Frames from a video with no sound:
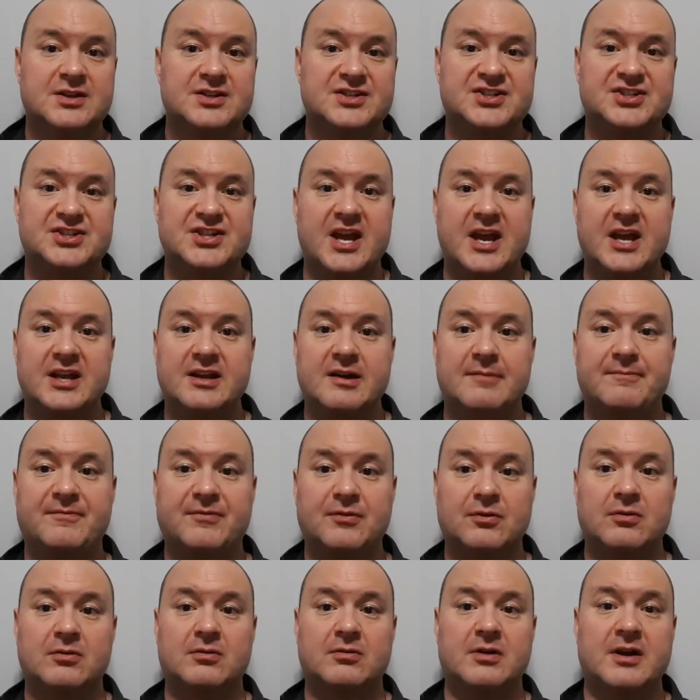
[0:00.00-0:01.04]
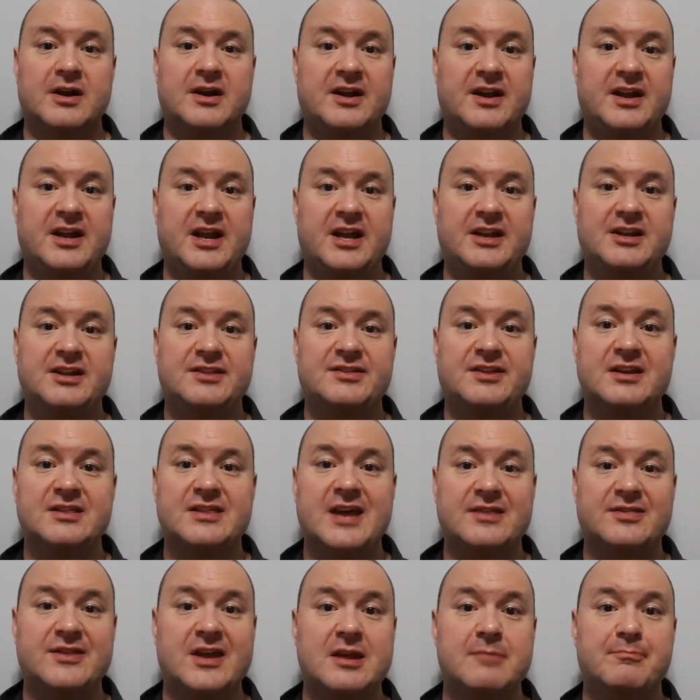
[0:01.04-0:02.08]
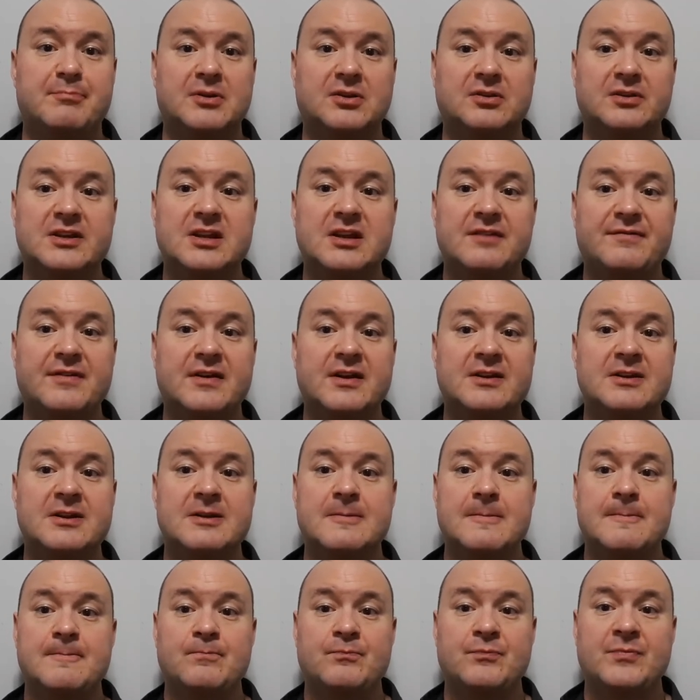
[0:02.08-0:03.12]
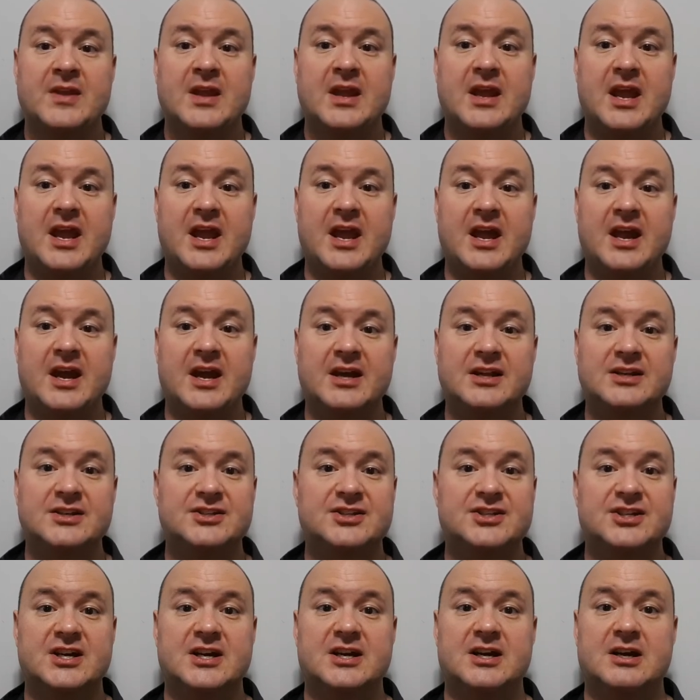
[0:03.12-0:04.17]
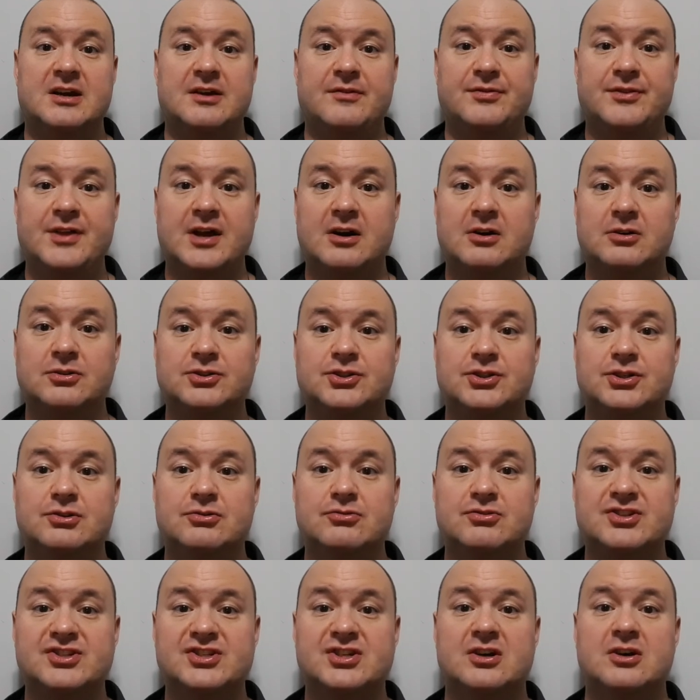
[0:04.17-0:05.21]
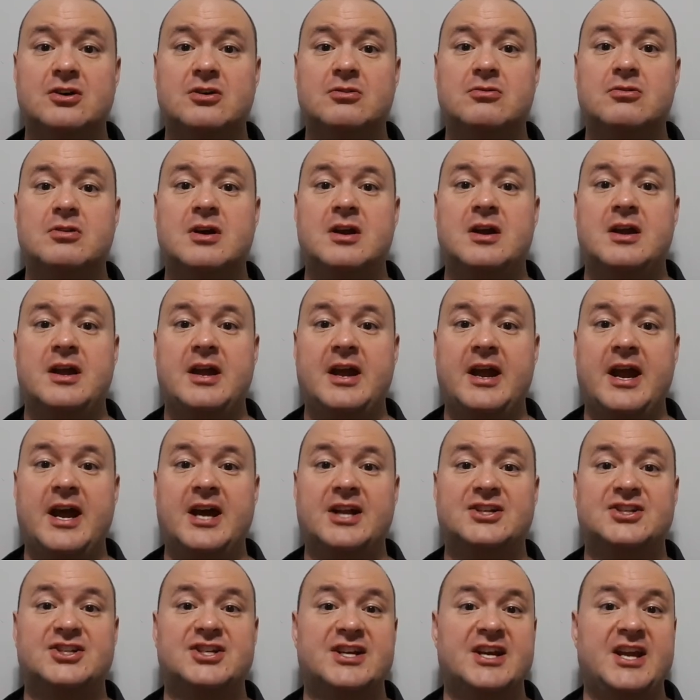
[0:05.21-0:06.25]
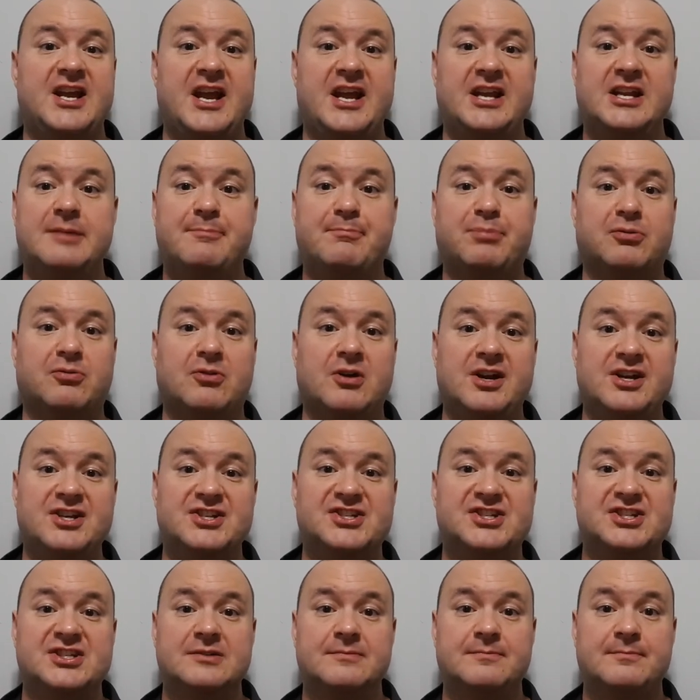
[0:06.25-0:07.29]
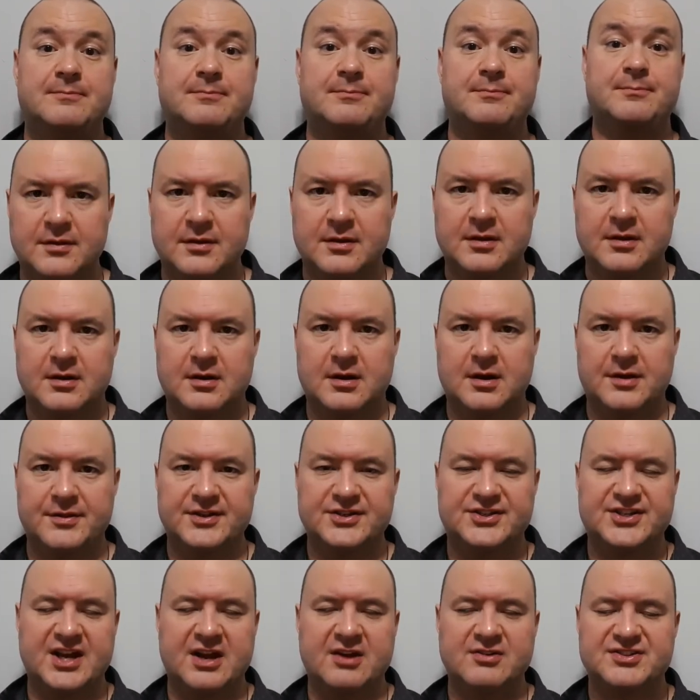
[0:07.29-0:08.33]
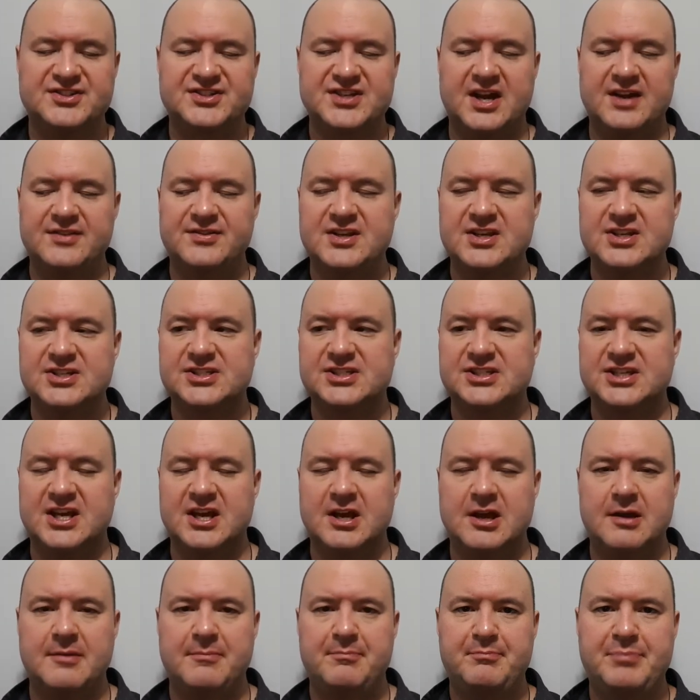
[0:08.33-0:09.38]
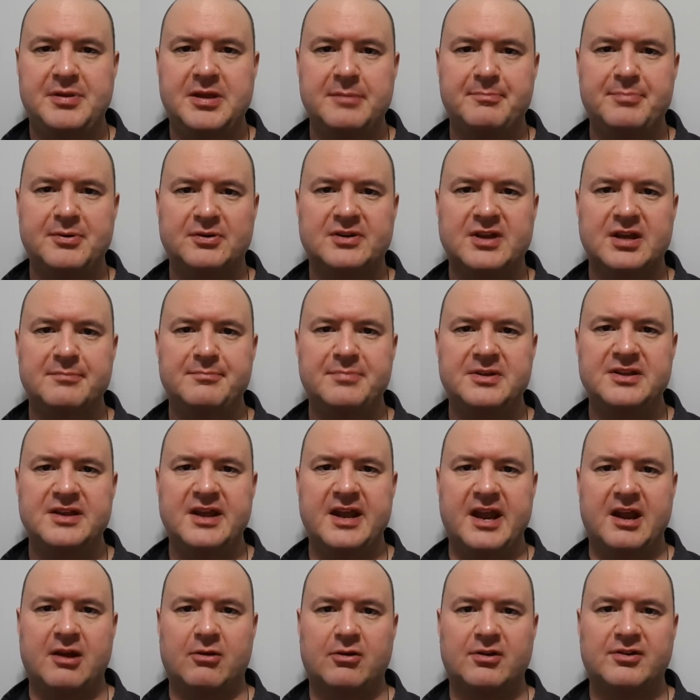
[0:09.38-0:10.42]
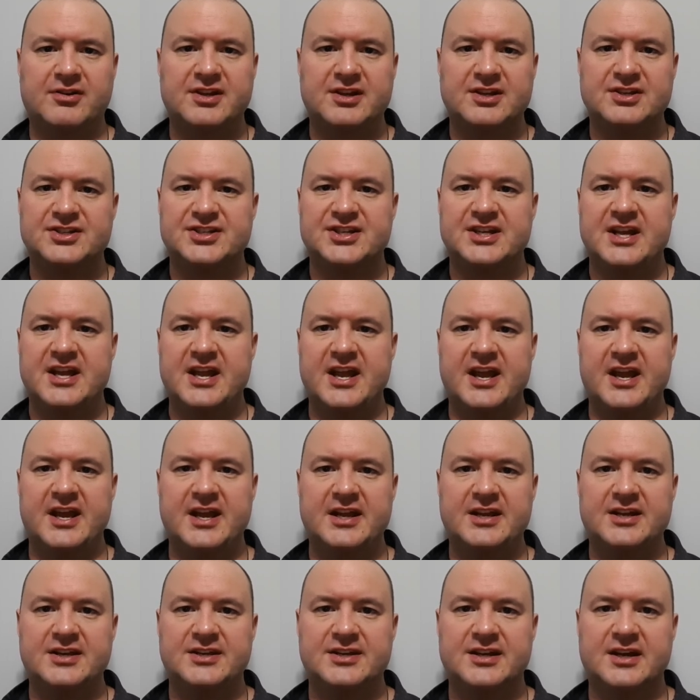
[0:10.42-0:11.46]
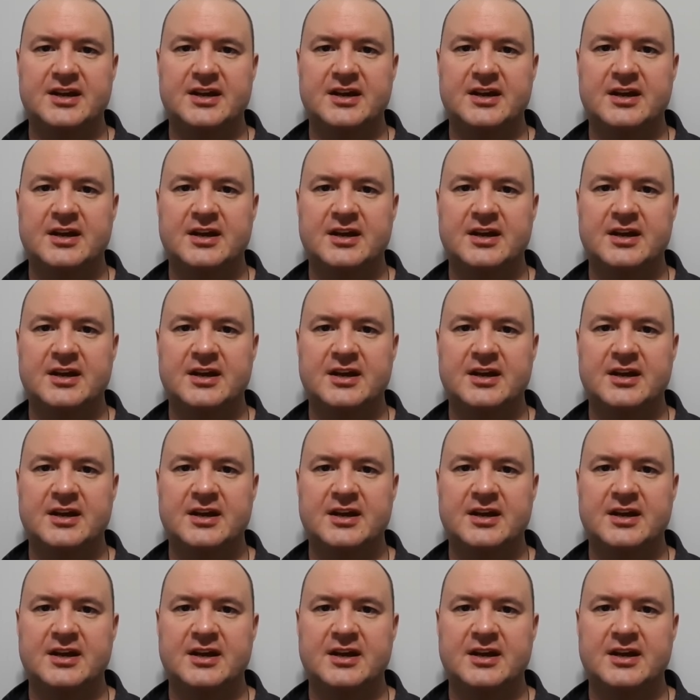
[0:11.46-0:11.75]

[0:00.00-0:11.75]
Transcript: stand up for uh, anything that they believe in, and uh, they'll do so at uh, any price. On the downside, these uh, people can be arrogant and